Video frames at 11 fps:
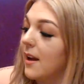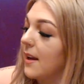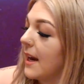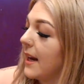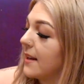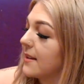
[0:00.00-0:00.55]

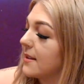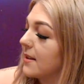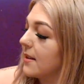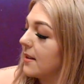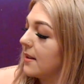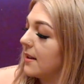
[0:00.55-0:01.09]
And
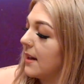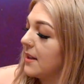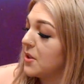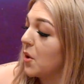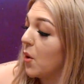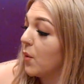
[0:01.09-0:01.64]
it's
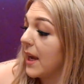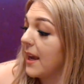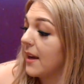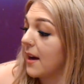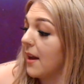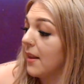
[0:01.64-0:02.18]
an okay
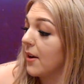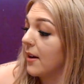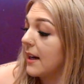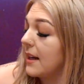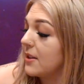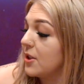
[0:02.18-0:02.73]
color.
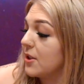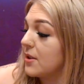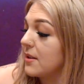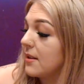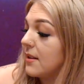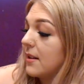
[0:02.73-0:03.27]

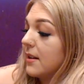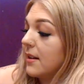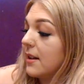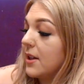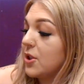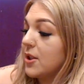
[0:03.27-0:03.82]
It's
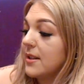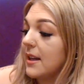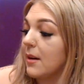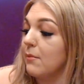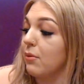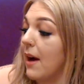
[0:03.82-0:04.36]
just like
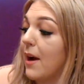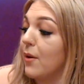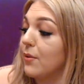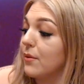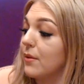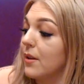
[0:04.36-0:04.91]
a
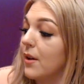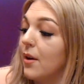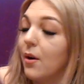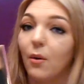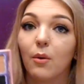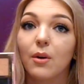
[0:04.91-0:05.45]
brown,
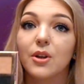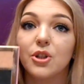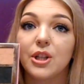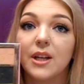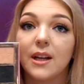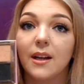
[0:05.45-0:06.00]

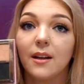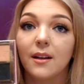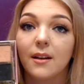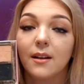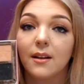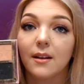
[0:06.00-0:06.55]
orangey
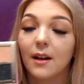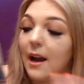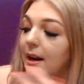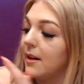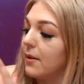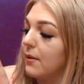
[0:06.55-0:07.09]

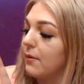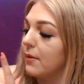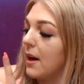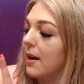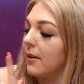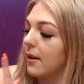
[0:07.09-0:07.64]
kind of
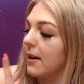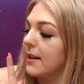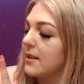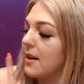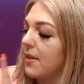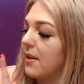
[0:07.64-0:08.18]
color.
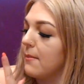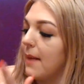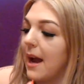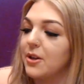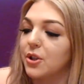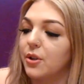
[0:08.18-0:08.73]
It's nothing
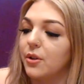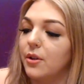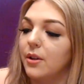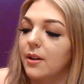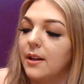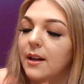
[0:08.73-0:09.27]

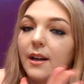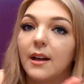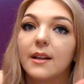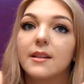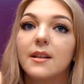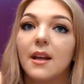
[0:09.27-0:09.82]
magical.
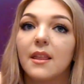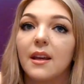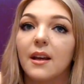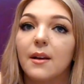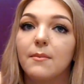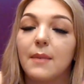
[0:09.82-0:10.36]
It's
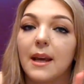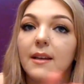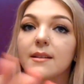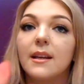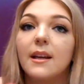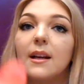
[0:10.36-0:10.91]
nothing
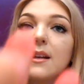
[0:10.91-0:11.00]
amazing.